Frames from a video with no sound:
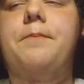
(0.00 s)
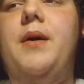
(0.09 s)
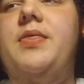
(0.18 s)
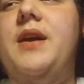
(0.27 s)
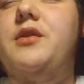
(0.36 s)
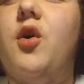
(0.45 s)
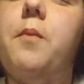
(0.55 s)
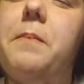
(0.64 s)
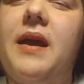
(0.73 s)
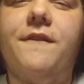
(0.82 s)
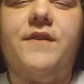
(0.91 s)
but they don't
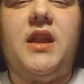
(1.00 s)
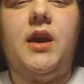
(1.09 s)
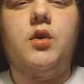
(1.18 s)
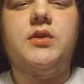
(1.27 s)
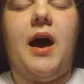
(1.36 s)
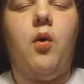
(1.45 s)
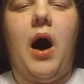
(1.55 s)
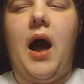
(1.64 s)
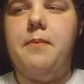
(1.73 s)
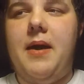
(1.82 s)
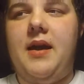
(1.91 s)
make videos how
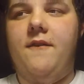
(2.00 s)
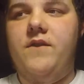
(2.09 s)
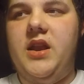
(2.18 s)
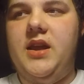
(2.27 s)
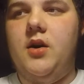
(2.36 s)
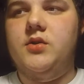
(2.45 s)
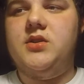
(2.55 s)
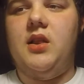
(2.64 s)
I make videos.